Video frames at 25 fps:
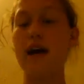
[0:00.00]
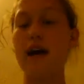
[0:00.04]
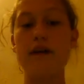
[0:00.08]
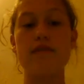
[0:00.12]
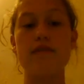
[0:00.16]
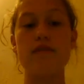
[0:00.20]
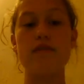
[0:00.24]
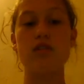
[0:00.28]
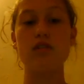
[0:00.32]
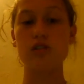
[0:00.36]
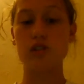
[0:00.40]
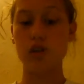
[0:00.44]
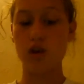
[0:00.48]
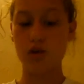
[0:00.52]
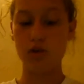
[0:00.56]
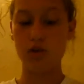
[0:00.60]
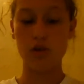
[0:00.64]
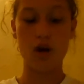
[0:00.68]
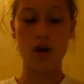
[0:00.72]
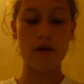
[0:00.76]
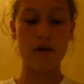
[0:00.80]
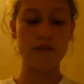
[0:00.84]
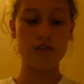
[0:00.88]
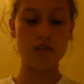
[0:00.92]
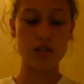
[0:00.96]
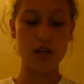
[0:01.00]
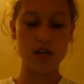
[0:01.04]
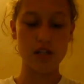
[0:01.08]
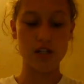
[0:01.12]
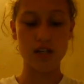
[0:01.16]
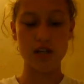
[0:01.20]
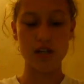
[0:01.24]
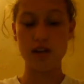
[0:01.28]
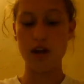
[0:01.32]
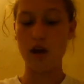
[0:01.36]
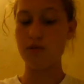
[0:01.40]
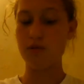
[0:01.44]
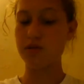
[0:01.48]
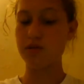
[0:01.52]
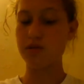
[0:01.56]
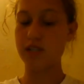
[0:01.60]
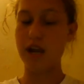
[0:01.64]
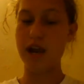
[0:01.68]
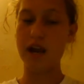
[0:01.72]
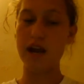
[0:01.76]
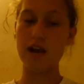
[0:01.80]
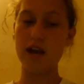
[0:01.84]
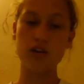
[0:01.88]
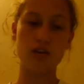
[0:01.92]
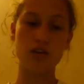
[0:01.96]
have a long conversation, and I was
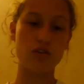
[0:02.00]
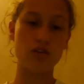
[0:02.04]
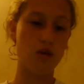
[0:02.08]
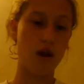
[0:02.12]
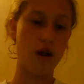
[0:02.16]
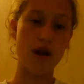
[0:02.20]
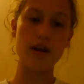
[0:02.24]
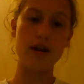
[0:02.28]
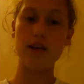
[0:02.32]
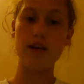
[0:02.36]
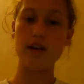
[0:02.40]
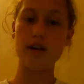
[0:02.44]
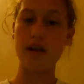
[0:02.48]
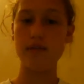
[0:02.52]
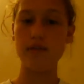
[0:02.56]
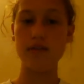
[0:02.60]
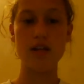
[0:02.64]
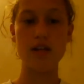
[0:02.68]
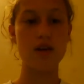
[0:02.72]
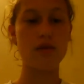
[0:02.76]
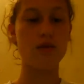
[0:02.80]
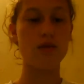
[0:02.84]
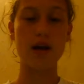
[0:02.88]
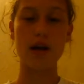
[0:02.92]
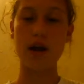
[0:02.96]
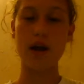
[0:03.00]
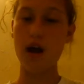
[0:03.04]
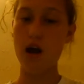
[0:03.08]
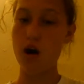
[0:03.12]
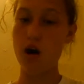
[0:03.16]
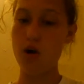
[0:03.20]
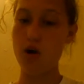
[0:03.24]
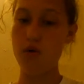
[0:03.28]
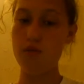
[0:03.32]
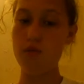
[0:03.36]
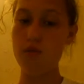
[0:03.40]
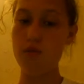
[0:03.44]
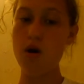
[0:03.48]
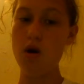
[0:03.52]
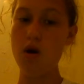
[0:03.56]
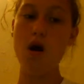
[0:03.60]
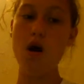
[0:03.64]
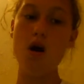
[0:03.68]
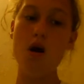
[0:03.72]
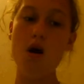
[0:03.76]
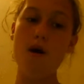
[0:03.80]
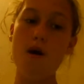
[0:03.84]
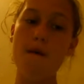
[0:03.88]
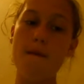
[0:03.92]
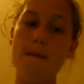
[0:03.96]
scared, crying and everything when I got home.
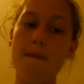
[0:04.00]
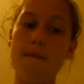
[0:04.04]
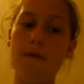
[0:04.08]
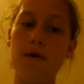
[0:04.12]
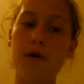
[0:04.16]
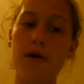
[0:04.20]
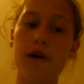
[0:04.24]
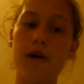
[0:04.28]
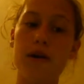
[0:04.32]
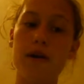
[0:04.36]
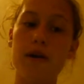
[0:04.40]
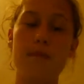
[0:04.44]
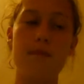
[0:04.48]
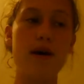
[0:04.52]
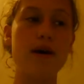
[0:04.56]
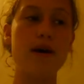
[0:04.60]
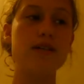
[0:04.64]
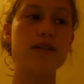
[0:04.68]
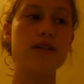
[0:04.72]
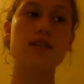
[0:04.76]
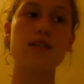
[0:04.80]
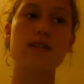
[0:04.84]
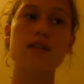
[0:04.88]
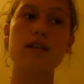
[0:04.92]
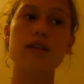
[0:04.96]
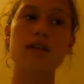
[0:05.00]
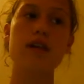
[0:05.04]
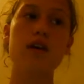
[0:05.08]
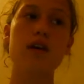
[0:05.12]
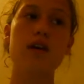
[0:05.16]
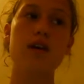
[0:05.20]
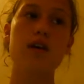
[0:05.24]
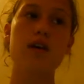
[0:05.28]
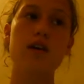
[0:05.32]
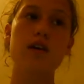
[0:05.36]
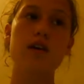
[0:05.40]
But basically,